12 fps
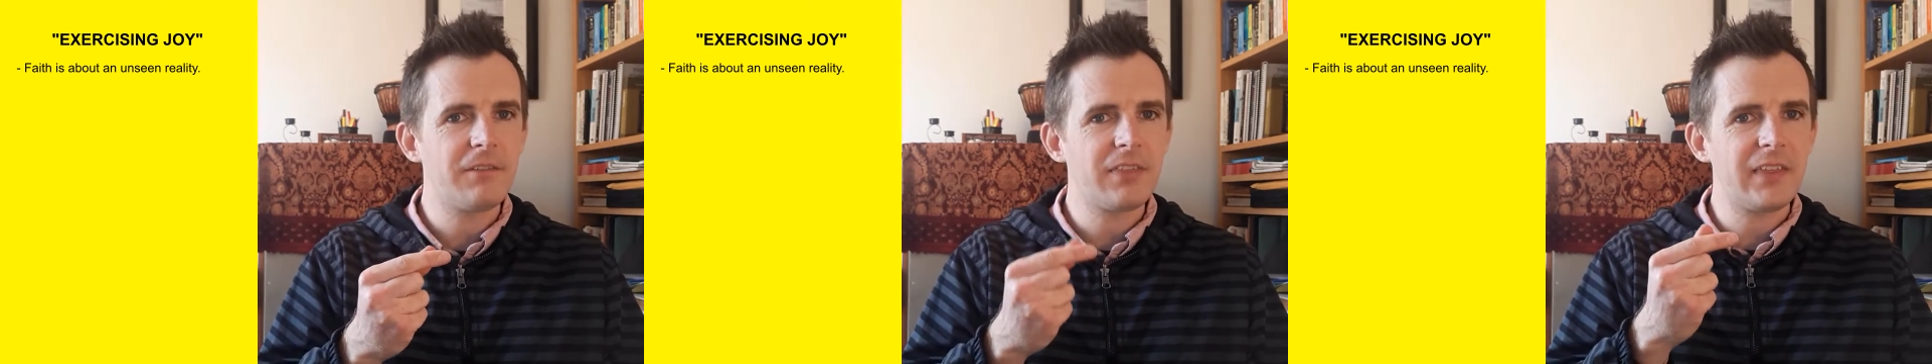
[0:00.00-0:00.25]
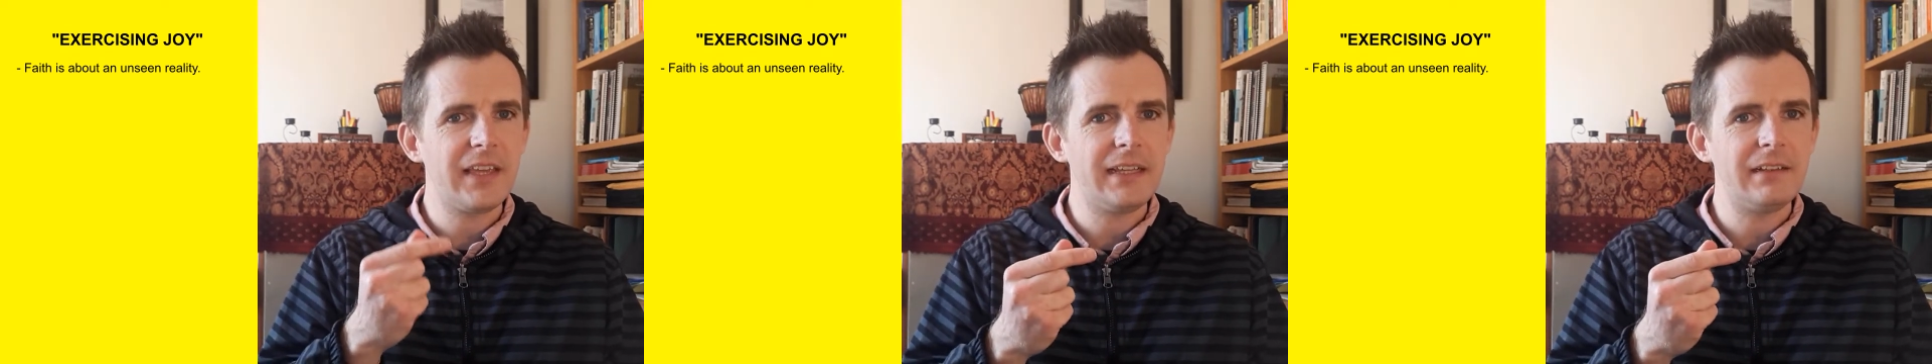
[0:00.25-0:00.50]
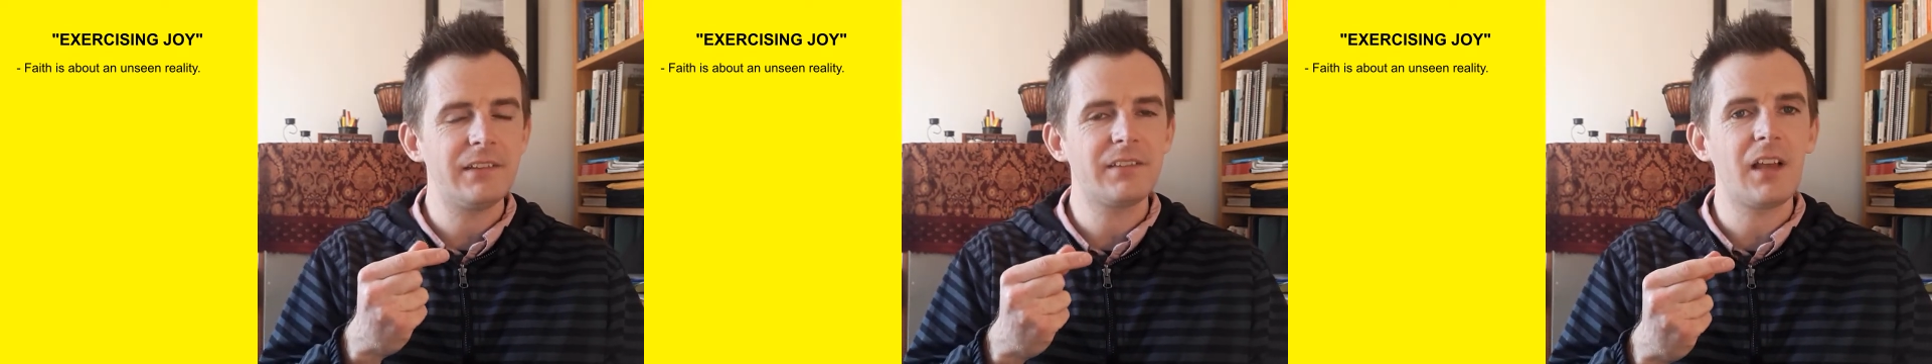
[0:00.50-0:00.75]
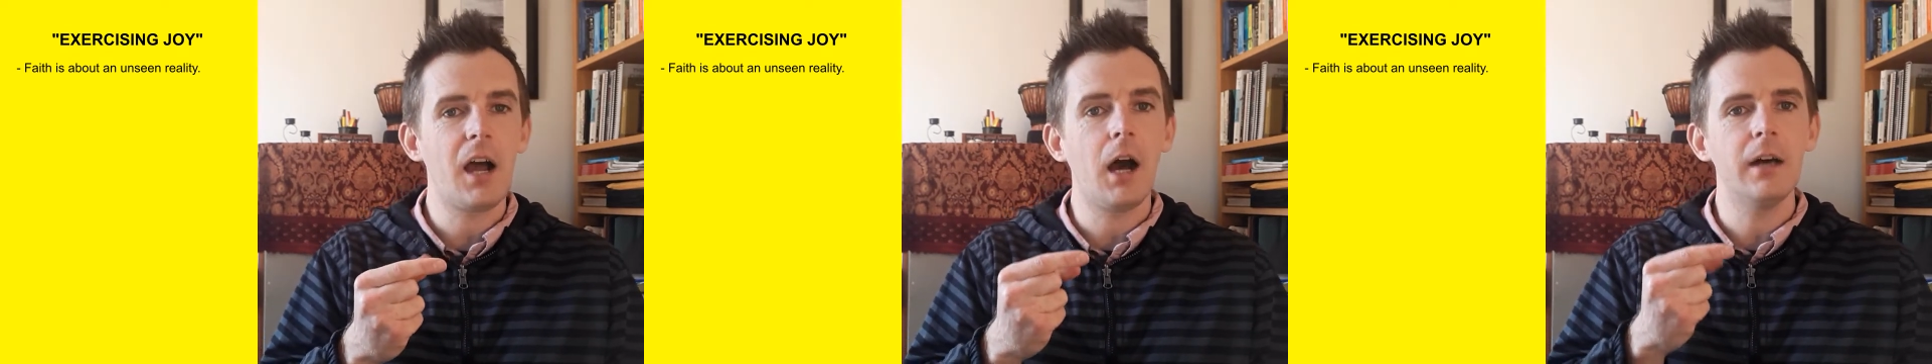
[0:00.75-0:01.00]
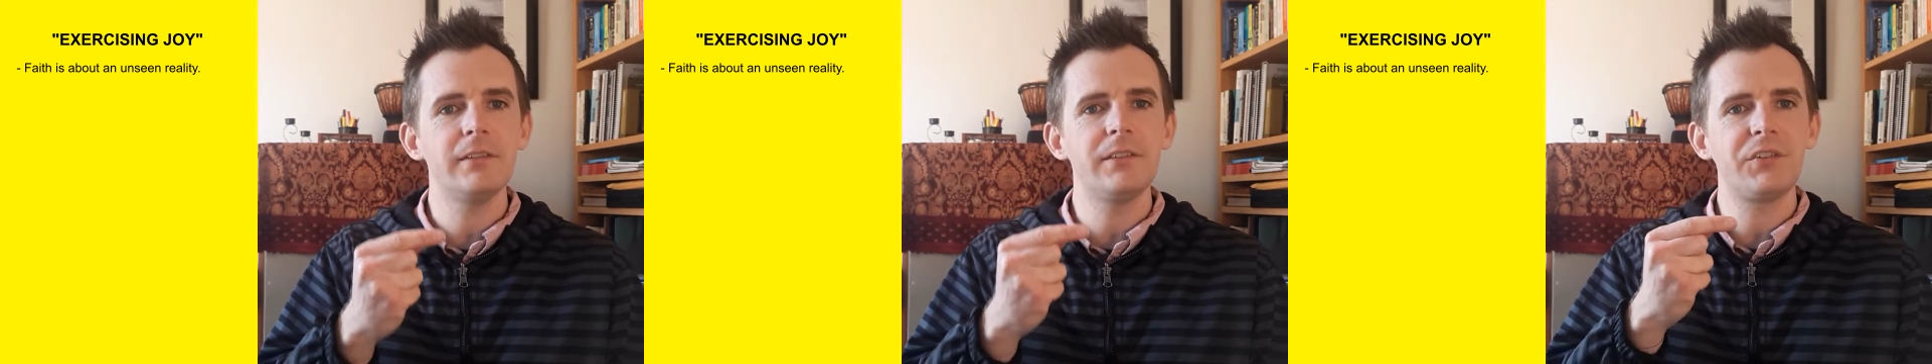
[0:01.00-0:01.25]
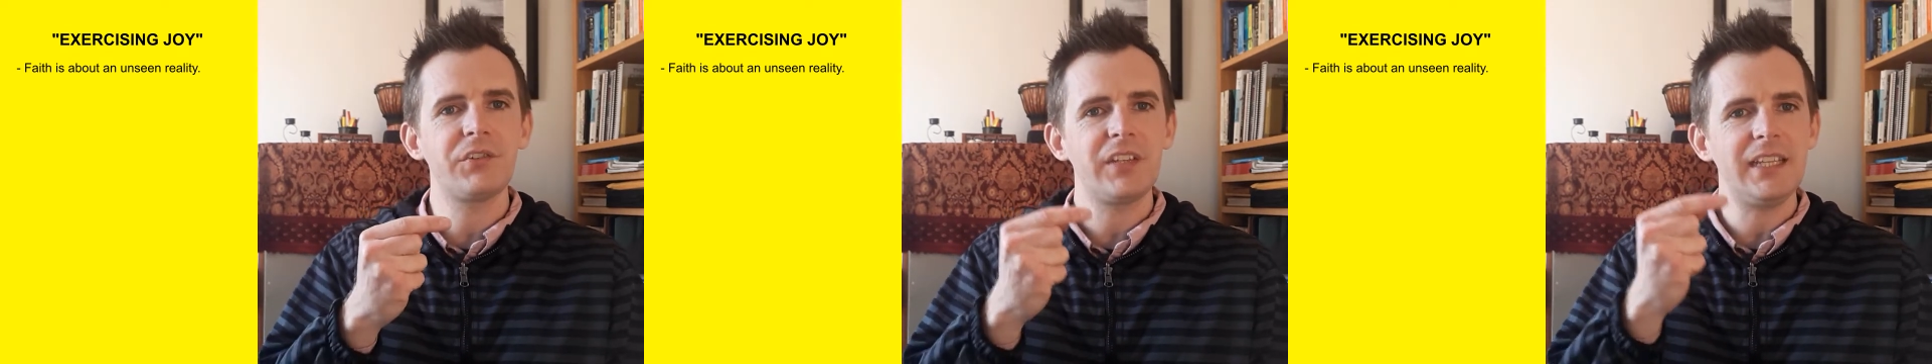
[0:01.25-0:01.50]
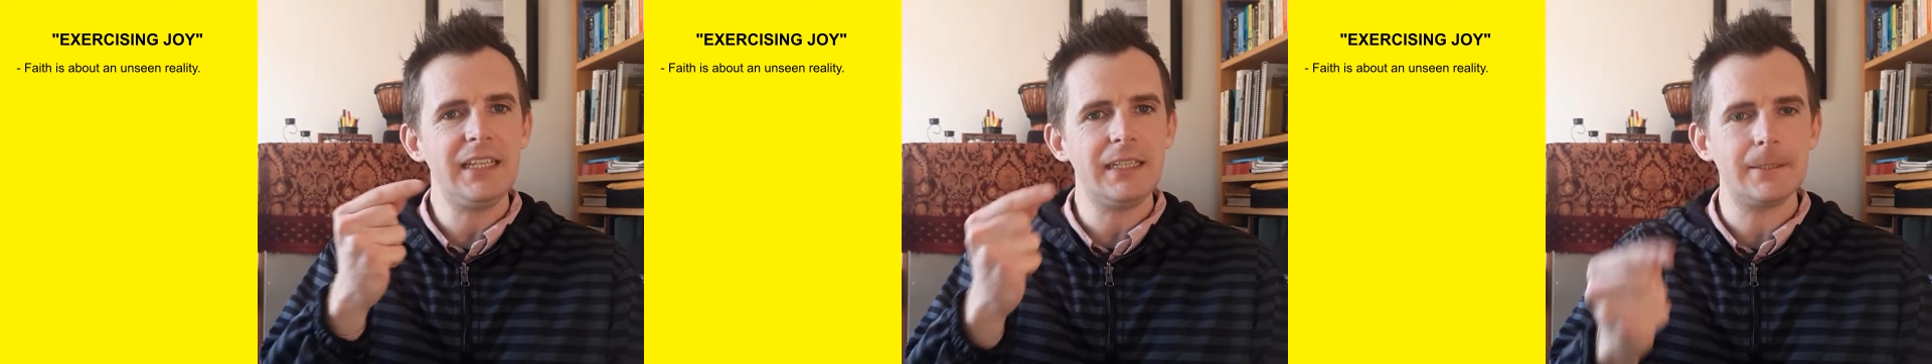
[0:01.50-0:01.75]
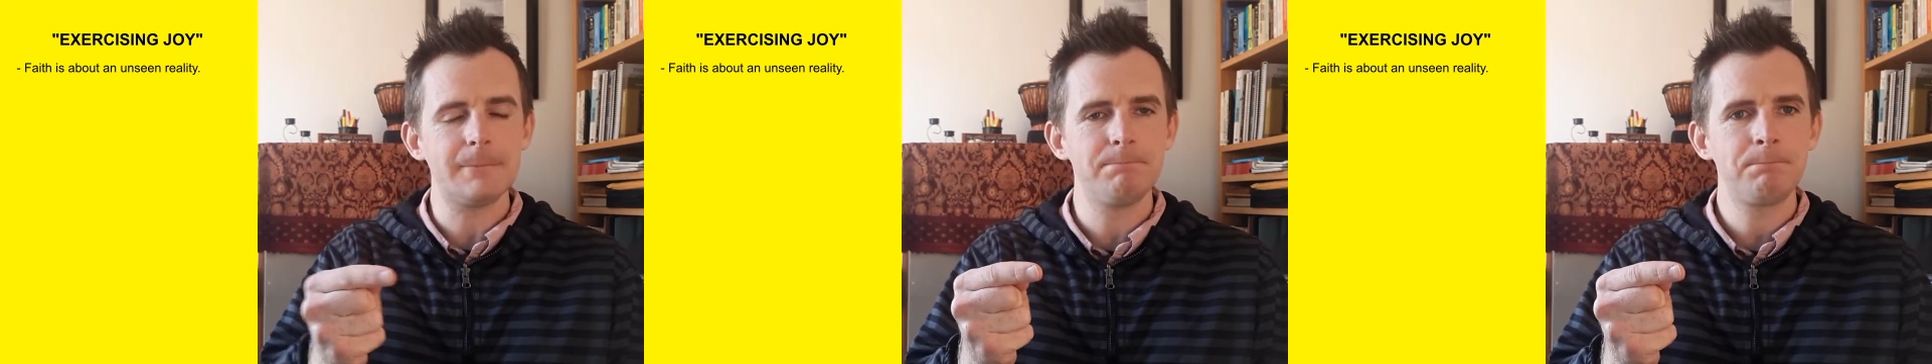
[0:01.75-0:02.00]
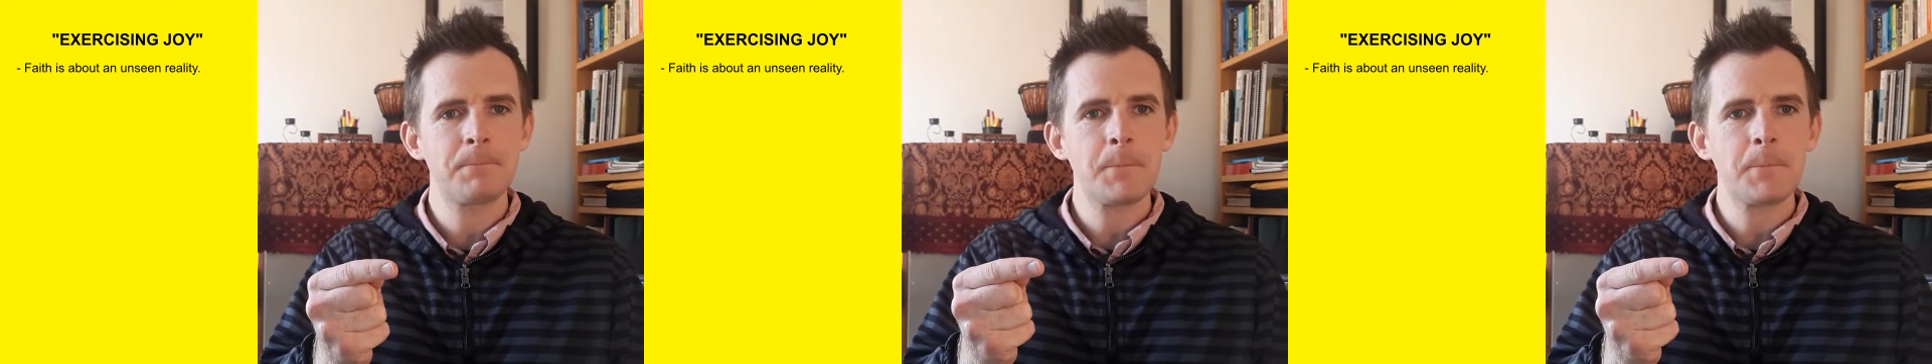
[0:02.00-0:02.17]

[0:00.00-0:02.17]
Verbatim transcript: things unseen.